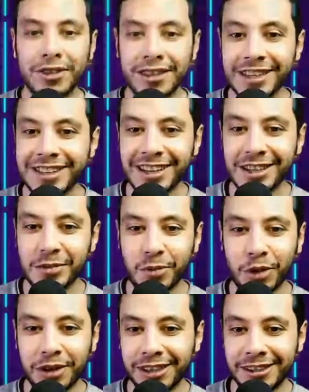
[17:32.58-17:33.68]
this is
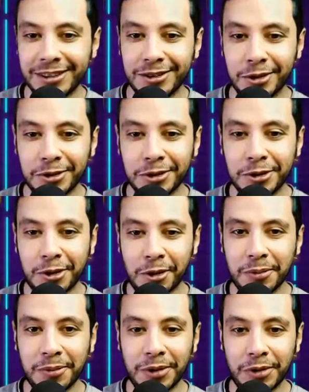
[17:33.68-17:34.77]

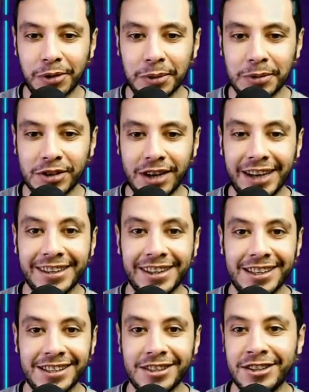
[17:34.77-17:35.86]
booking.com website
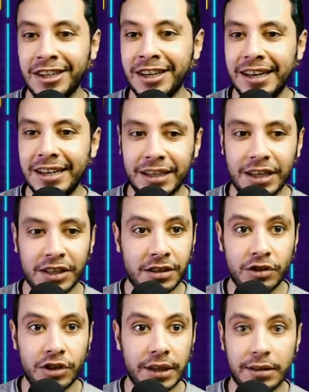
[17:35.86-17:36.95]
lists. Let's
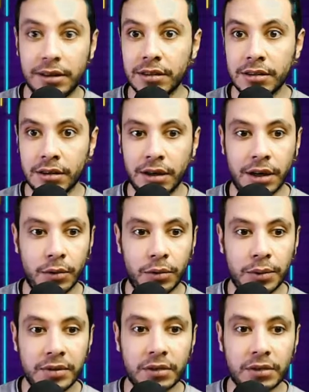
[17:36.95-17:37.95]
check this website